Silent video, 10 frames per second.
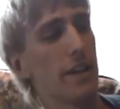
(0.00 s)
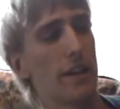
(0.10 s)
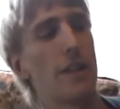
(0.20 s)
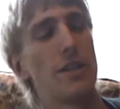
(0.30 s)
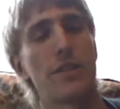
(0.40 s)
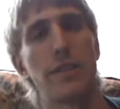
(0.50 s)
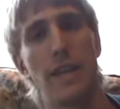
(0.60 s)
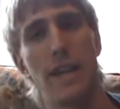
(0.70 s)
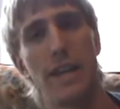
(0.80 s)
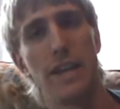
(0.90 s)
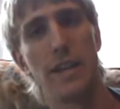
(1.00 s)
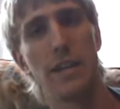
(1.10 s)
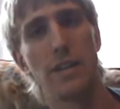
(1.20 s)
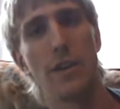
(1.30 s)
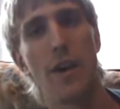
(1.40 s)
It's
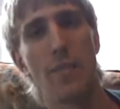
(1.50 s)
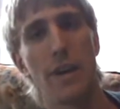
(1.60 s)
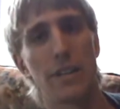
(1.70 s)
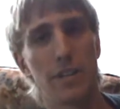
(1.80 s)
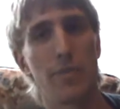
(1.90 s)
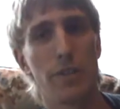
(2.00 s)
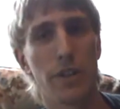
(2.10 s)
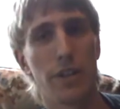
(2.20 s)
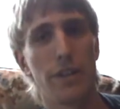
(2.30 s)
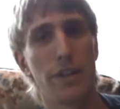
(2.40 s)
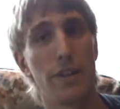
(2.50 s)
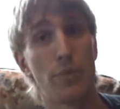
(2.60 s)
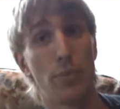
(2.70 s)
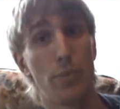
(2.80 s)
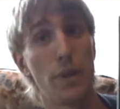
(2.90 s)
a combat simulator. It's
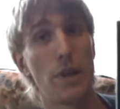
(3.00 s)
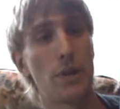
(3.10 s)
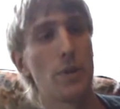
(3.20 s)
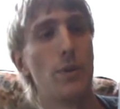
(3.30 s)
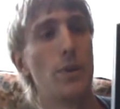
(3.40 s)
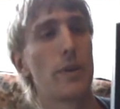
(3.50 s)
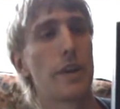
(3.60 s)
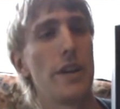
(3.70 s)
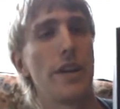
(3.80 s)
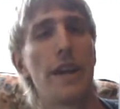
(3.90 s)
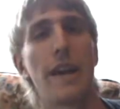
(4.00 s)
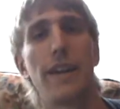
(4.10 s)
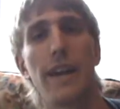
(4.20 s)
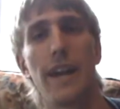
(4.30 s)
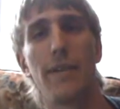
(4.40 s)
pretty cool looking,
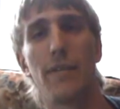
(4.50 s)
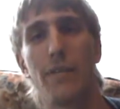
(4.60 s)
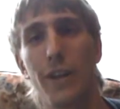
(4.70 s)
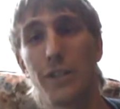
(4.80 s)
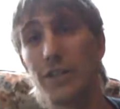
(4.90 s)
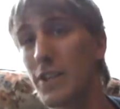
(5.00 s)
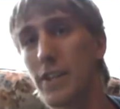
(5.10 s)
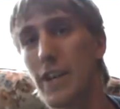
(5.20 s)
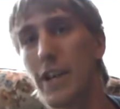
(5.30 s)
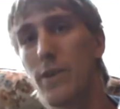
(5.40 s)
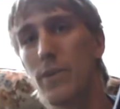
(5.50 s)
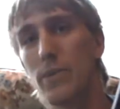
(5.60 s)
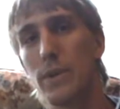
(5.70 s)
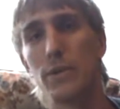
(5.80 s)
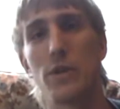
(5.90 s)
and I have a flight stick now,
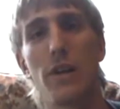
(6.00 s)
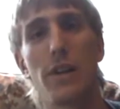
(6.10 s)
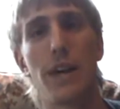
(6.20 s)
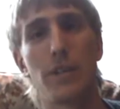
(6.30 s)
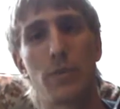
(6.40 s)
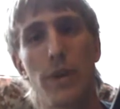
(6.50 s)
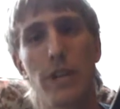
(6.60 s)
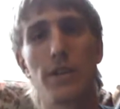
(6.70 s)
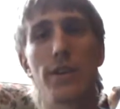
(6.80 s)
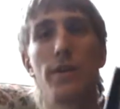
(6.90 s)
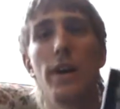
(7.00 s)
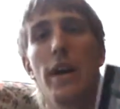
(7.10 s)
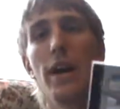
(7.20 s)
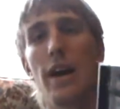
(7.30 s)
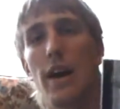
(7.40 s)
as you saw last week, so
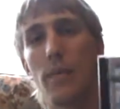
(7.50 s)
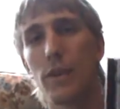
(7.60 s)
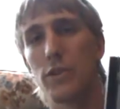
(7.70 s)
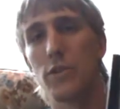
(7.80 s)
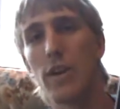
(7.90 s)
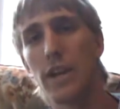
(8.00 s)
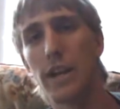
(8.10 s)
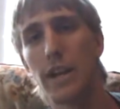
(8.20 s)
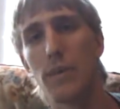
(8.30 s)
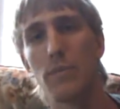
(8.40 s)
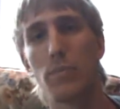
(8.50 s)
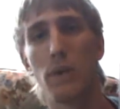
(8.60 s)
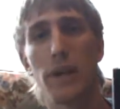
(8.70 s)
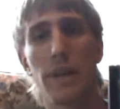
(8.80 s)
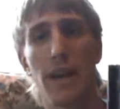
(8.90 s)
I'm going to try and
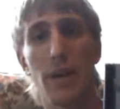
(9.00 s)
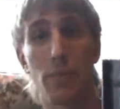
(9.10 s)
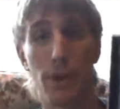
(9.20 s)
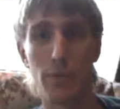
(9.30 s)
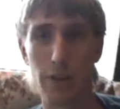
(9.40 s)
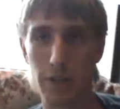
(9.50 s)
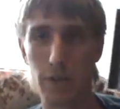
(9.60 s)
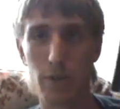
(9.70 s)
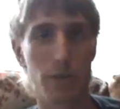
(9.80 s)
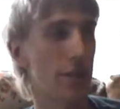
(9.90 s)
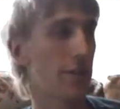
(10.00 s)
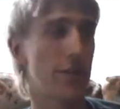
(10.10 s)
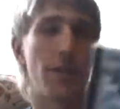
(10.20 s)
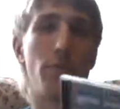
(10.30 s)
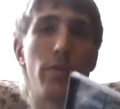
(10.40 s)
play that, but I want to use this
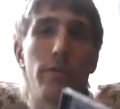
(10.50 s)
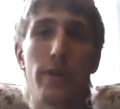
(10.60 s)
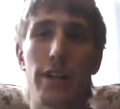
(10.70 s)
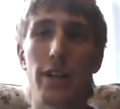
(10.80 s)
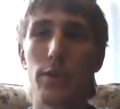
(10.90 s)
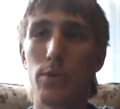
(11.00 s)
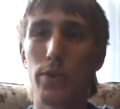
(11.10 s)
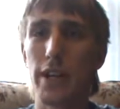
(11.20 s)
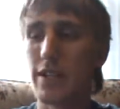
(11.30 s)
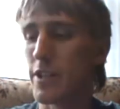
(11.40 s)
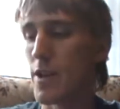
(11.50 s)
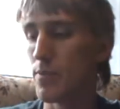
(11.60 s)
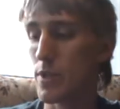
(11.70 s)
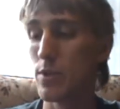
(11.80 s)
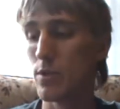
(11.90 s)
at some point when I get a cool
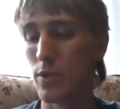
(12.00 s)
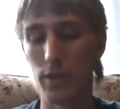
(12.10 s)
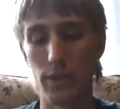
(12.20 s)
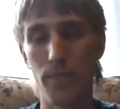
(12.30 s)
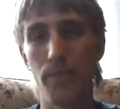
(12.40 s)
desktop to use the